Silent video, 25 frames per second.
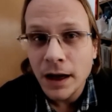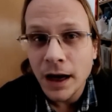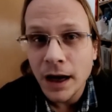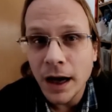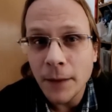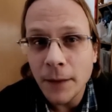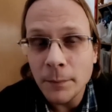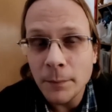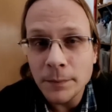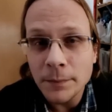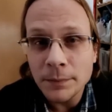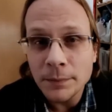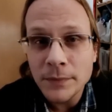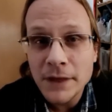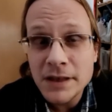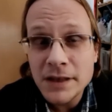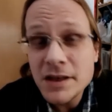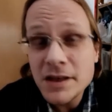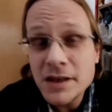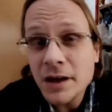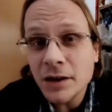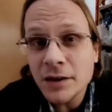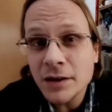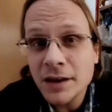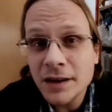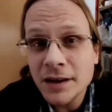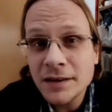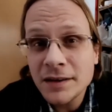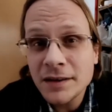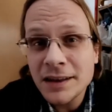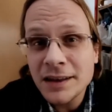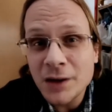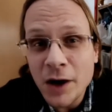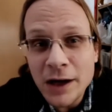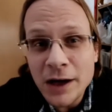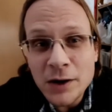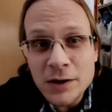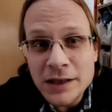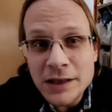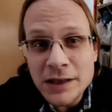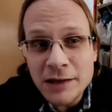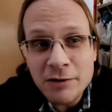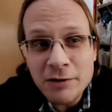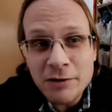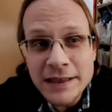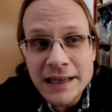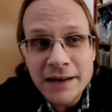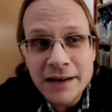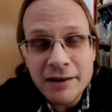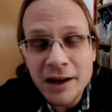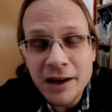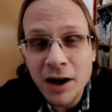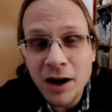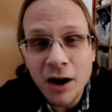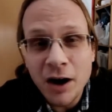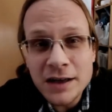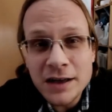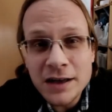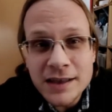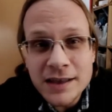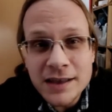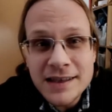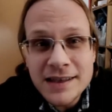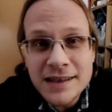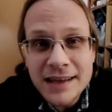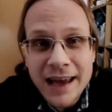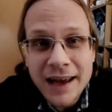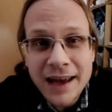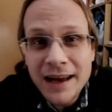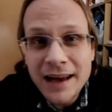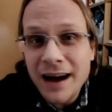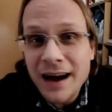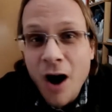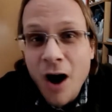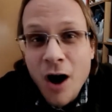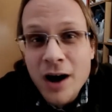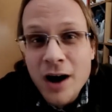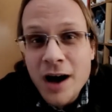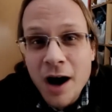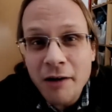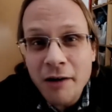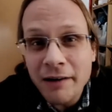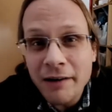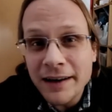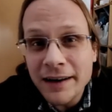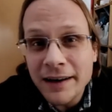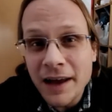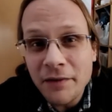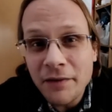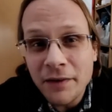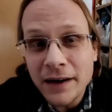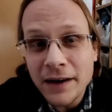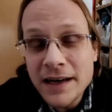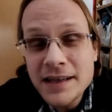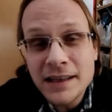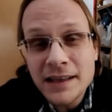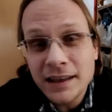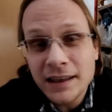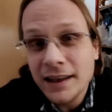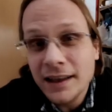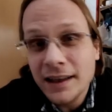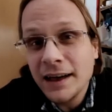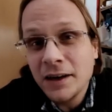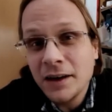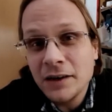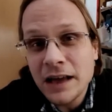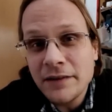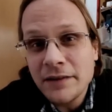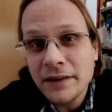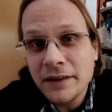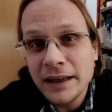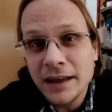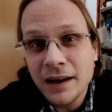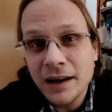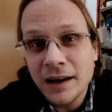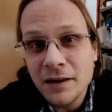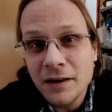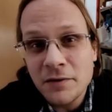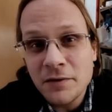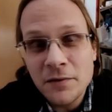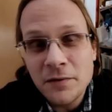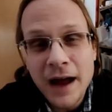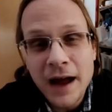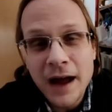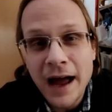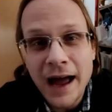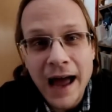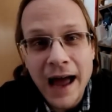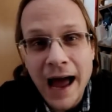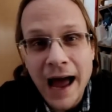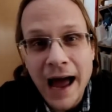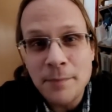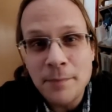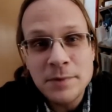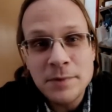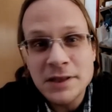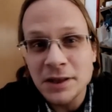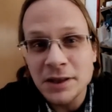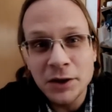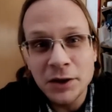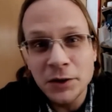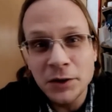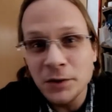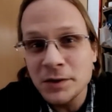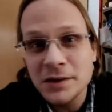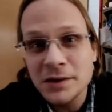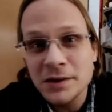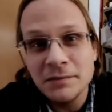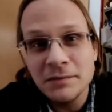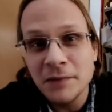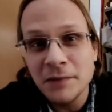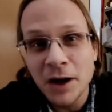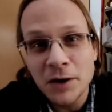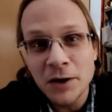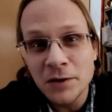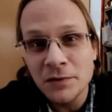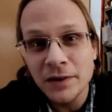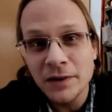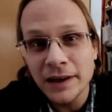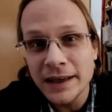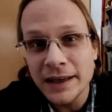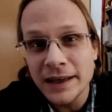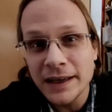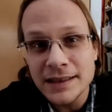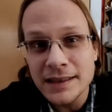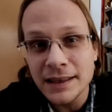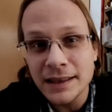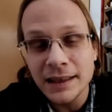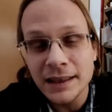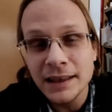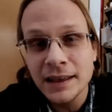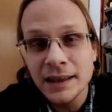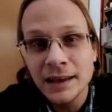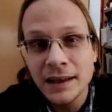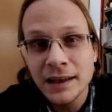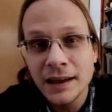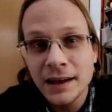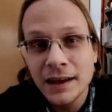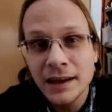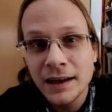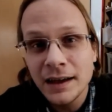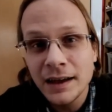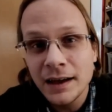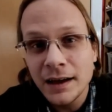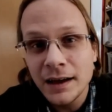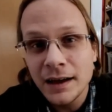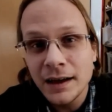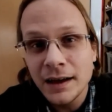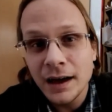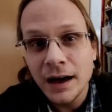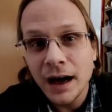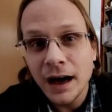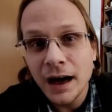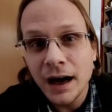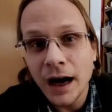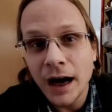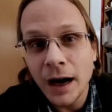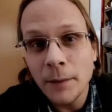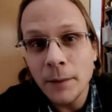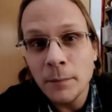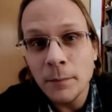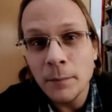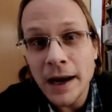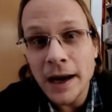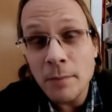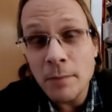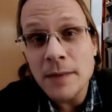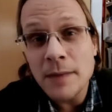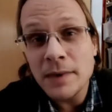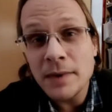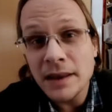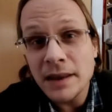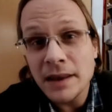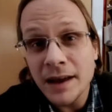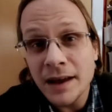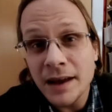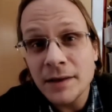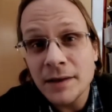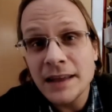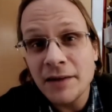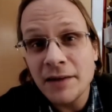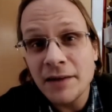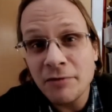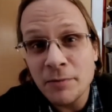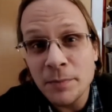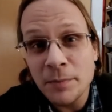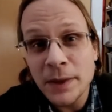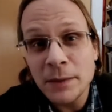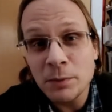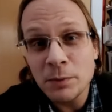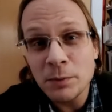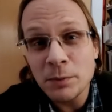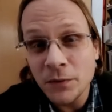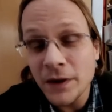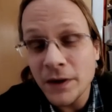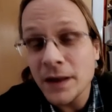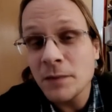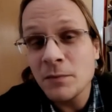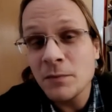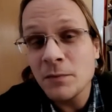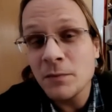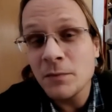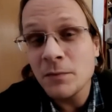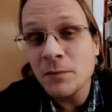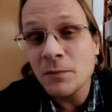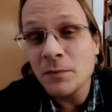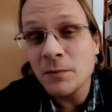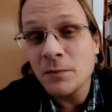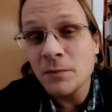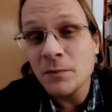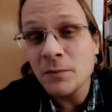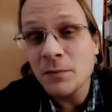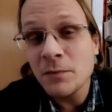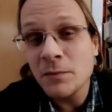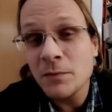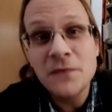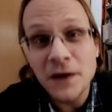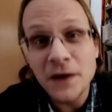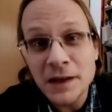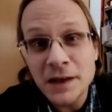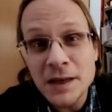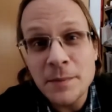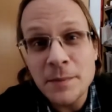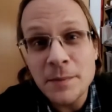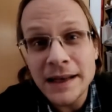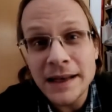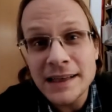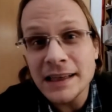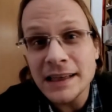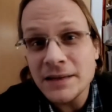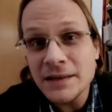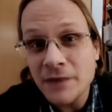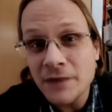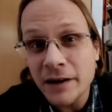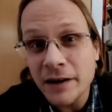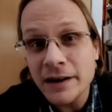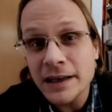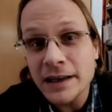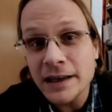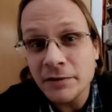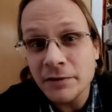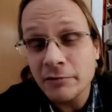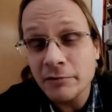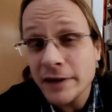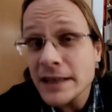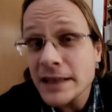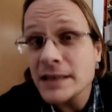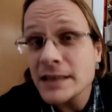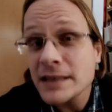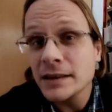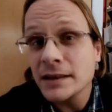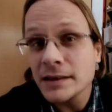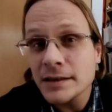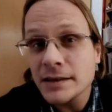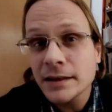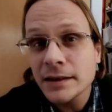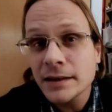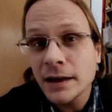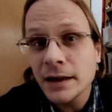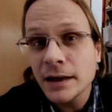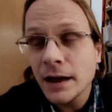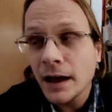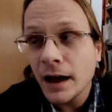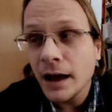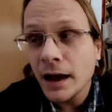Because, you know, the diagnostic criteria are just our current definition. They don't have any kind of absolute known validity. And it may be that different people fit them for fundamentally very different reasons.